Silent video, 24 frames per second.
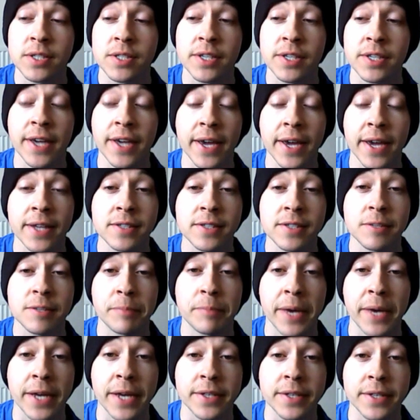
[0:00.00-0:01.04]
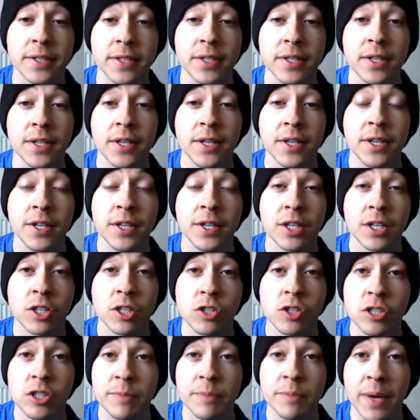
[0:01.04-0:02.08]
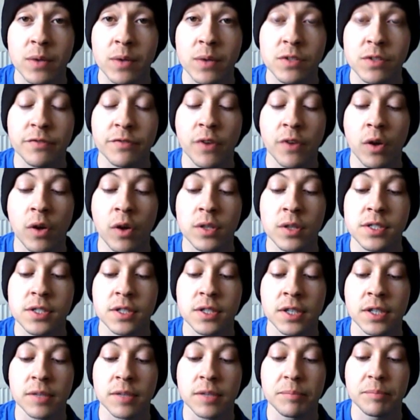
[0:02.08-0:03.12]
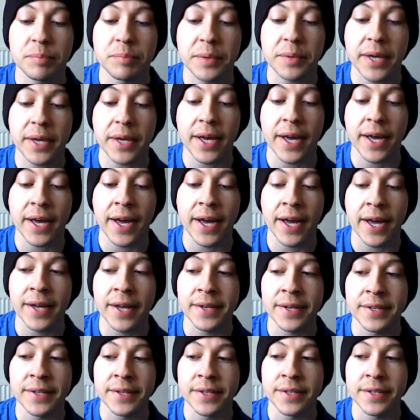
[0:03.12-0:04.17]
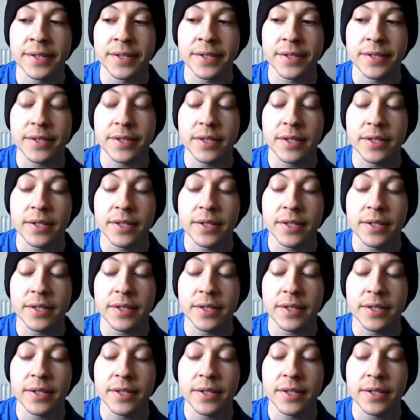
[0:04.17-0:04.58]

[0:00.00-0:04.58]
to get into bed, You're just about to fall asleep, and